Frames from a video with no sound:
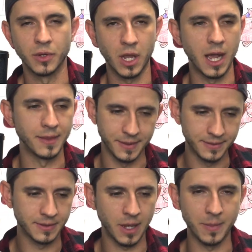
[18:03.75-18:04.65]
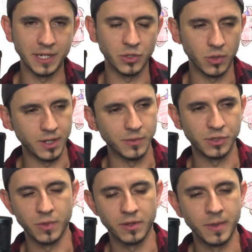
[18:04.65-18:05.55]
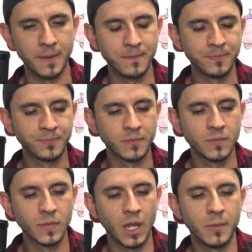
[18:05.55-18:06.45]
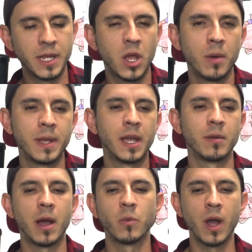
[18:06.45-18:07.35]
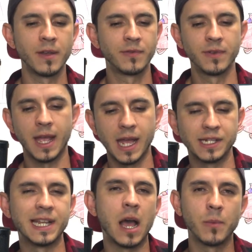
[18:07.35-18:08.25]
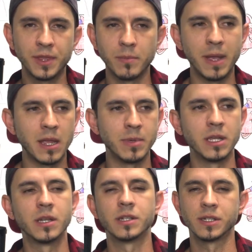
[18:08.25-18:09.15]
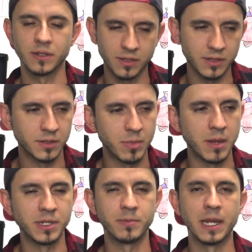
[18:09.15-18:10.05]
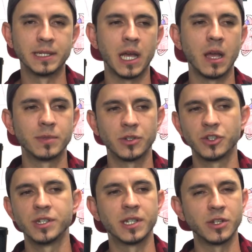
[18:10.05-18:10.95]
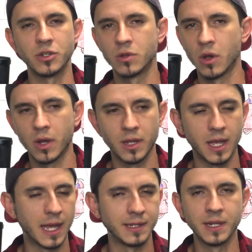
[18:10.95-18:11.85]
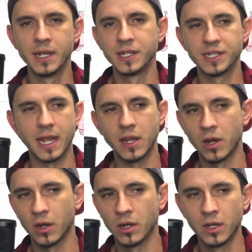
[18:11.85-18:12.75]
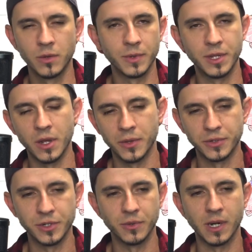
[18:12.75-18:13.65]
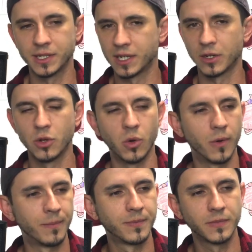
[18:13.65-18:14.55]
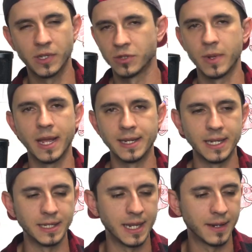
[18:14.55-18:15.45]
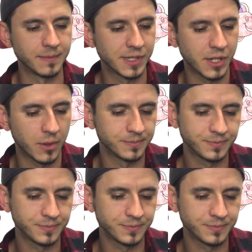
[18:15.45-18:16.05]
guy that I mentor. He was with me. And we come in, and my wife heads out with the baby because it's baby's bedtime. So she says, you go ahead, stay here with the other 2. And I said, cool, because we hadn't eaten yet. So